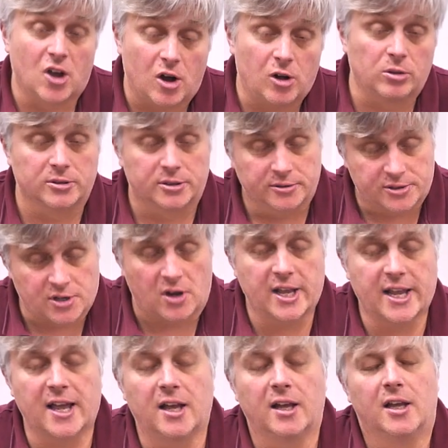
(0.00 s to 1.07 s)
Gold
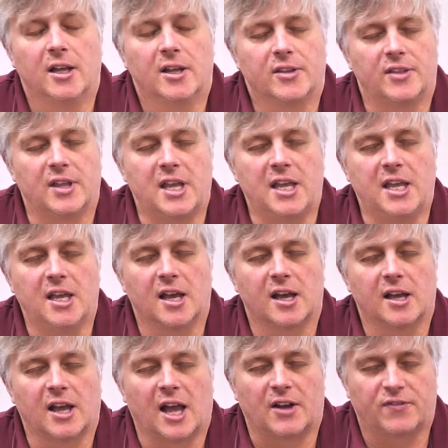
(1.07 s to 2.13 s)
Tiger, the
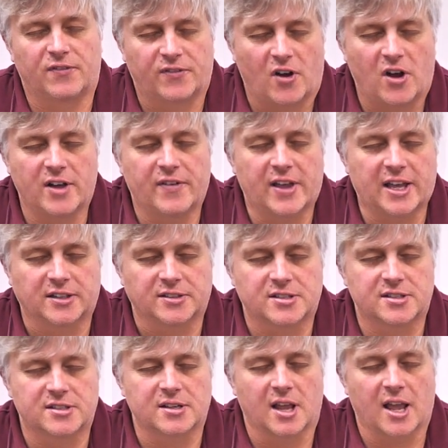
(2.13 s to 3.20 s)
5
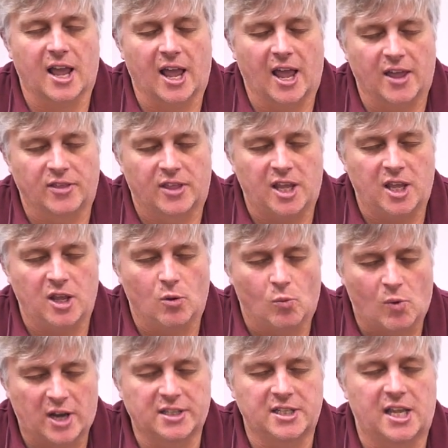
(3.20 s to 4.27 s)
ounce, the
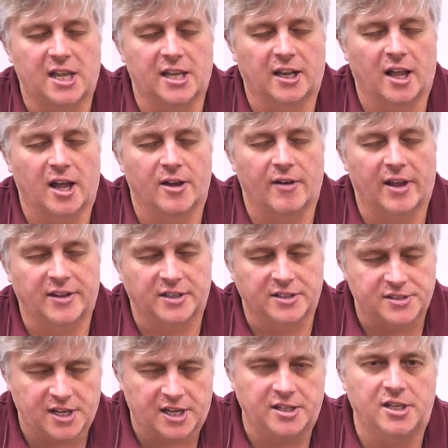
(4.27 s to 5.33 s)
1 kilo, and the
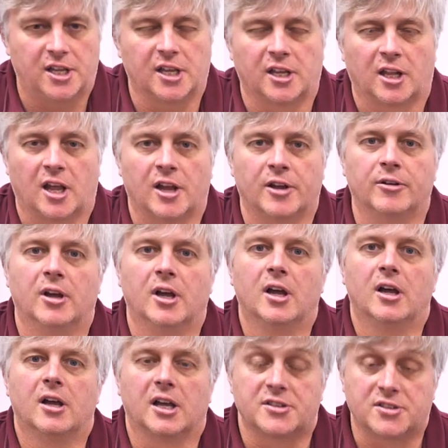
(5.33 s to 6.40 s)
10 kilo
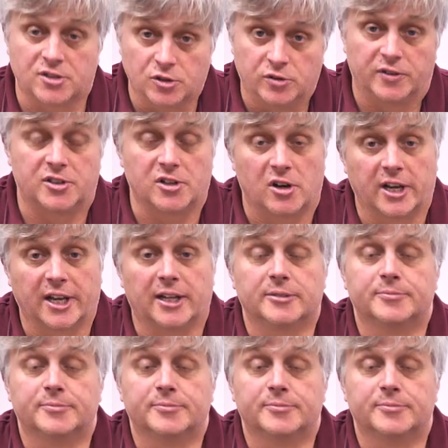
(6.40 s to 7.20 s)
silver Tiger.